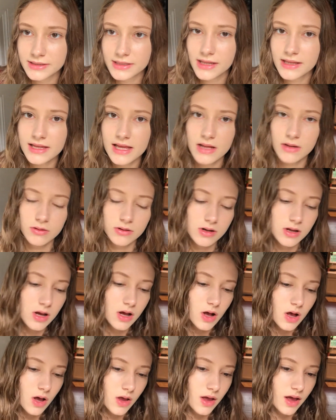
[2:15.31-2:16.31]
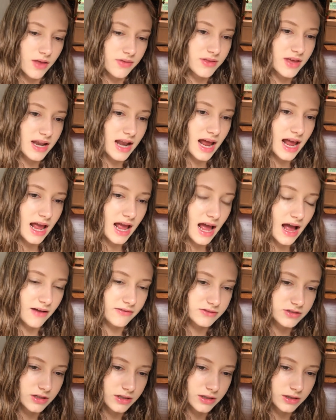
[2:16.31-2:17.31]
And then and then I have
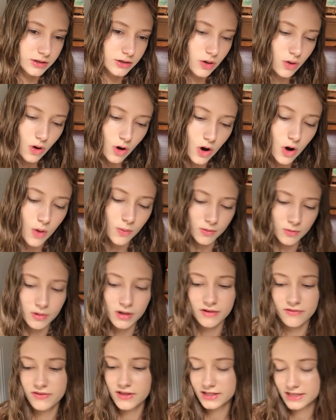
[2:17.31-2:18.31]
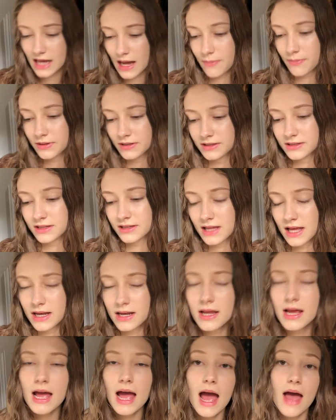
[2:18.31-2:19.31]
to go home, or what if this happens? And then
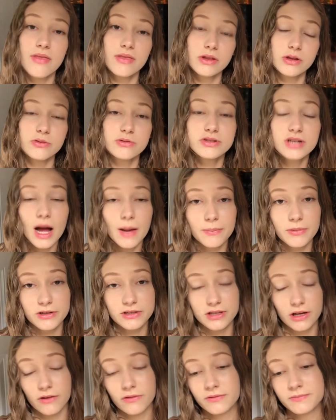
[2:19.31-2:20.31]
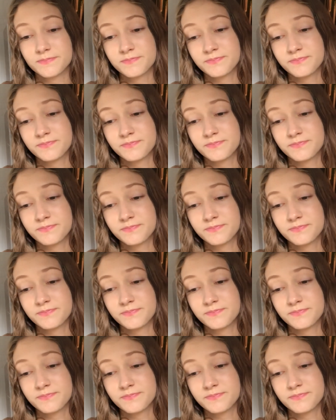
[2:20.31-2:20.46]
and then you stop yourself.